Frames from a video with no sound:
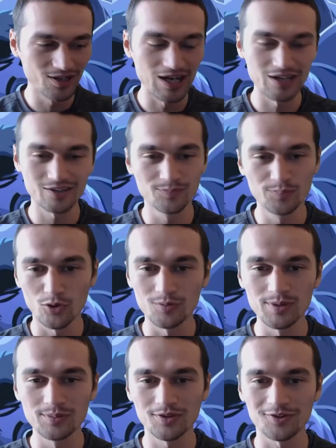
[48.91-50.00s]
heart
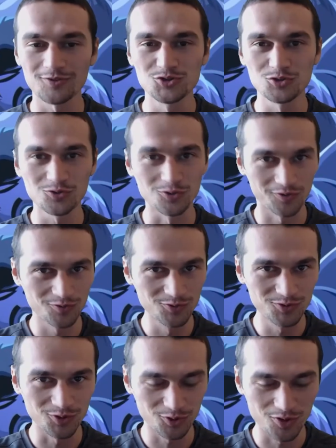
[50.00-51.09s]
problems, you should consult
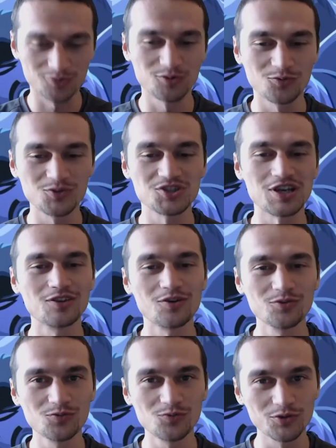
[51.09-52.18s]
your doctor, which I know
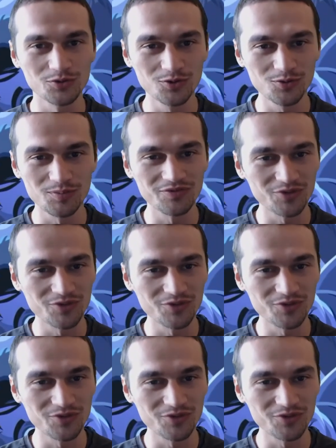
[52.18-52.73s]
you won't do before